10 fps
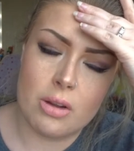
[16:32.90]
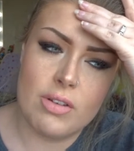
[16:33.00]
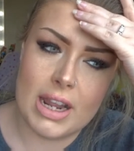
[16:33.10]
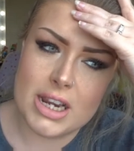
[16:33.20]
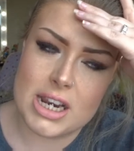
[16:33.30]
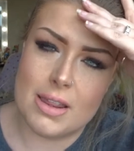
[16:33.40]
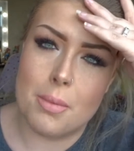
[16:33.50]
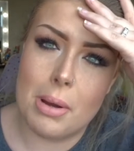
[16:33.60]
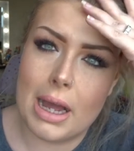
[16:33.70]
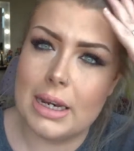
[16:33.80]
range, like the
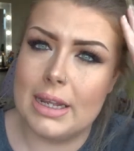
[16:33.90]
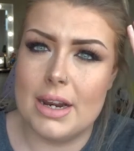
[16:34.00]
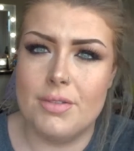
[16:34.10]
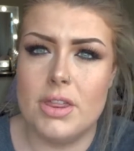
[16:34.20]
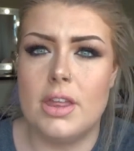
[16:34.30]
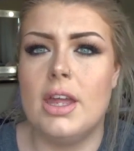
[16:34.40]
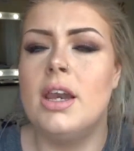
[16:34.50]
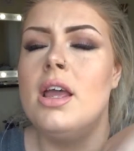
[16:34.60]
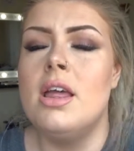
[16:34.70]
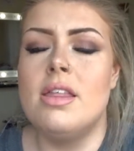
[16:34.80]
palette and everything.
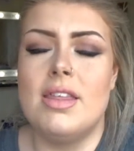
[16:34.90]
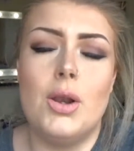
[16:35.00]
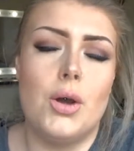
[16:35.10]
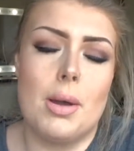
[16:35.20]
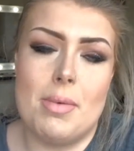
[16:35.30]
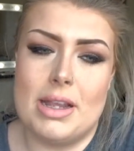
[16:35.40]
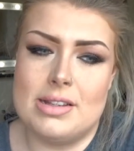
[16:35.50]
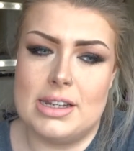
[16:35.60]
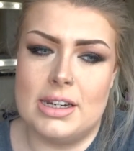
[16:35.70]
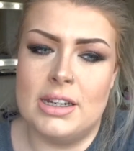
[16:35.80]
They look
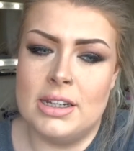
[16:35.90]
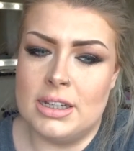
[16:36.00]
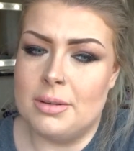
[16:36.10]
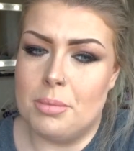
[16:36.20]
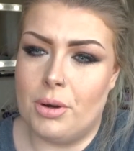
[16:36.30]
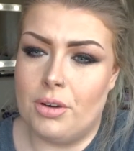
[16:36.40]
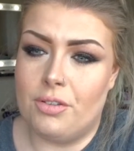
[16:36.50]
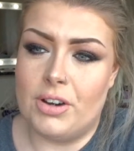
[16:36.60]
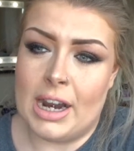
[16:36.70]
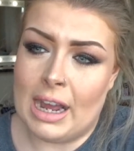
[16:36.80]
amazing. But
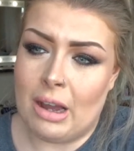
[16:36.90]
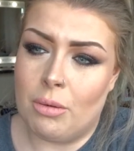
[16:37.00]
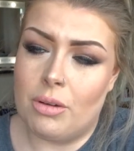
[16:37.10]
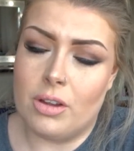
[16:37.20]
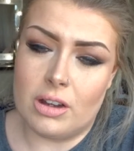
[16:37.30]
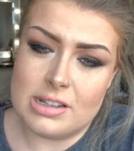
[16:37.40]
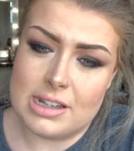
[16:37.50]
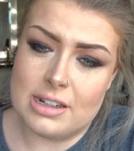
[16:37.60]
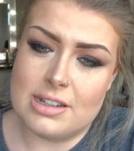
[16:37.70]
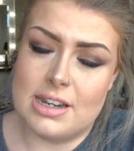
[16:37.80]
for now,
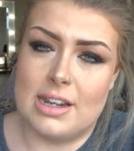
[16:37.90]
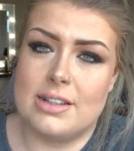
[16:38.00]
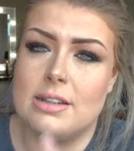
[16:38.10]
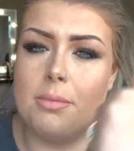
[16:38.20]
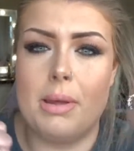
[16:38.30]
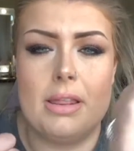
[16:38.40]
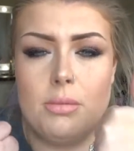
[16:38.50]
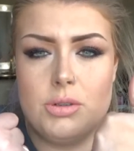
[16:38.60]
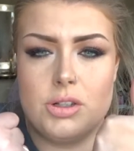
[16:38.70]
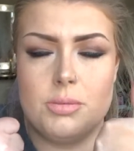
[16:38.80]
concealer sticks, big
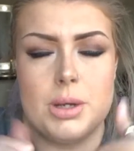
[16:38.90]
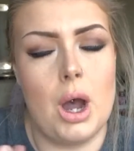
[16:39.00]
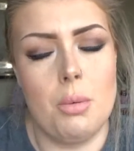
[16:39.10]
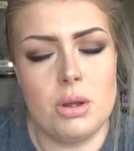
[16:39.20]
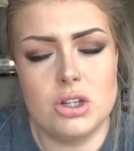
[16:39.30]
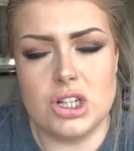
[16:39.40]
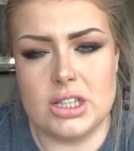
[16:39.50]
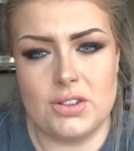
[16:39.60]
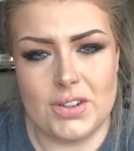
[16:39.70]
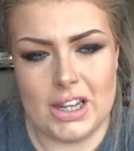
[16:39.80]
thumbs up. I hope you enjoyed
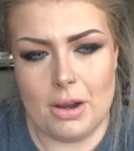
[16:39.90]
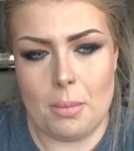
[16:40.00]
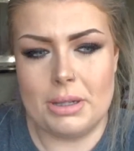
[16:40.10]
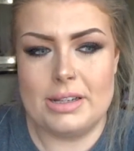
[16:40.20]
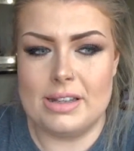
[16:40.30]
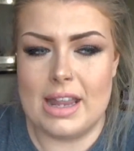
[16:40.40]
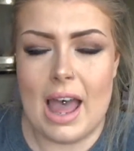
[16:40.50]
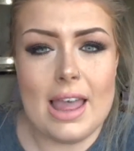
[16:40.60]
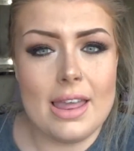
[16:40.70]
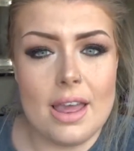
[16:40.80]
this video. Please
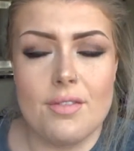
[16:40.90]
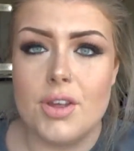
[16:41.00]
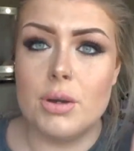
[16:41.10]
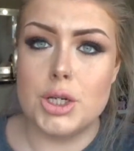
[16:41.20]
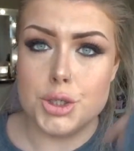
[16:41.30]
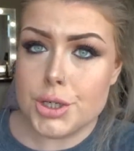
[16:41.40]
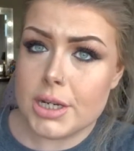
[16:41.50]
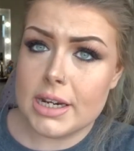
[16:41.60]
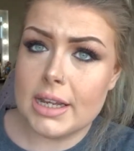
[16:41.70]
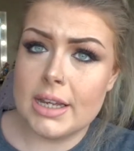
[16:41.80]
like if you
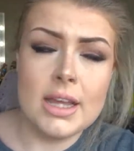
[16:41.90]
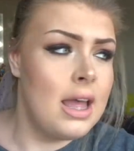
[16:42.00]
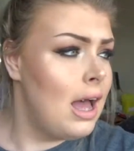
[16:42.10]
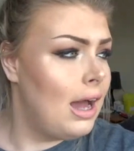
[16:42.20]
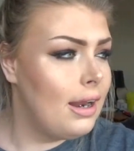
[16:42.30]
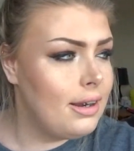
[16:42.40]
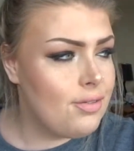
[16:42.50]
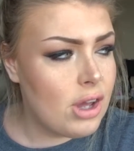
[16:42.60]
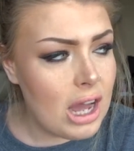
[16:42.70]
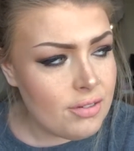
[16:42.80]
enjoyed it, and
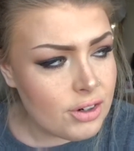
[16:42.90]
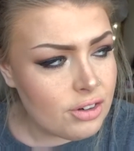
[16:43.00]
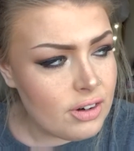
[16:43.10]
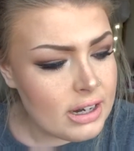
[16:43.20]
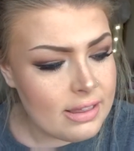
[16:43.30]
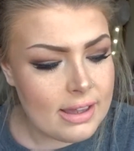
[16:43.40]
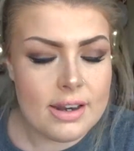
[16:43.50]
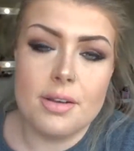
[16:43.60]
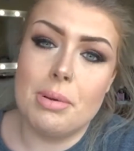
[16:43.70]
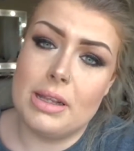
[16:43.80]
if you haven't already,
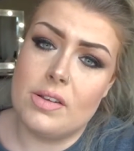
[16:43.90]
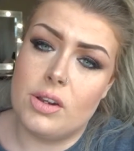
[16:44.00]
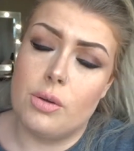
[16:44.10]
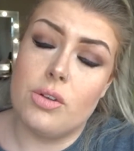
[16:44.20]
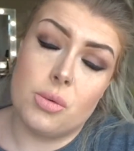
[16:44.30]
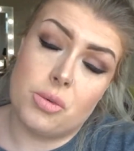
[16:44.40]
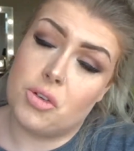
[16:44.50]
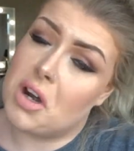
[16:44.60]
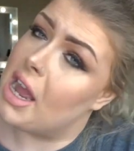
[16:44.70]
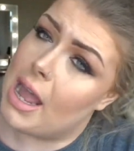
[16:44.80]
then please do
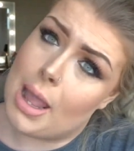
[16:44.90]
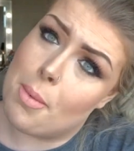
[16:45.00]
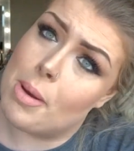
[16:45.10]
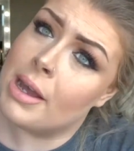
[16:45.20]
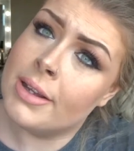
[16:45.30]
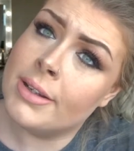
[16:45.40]
subscribe. It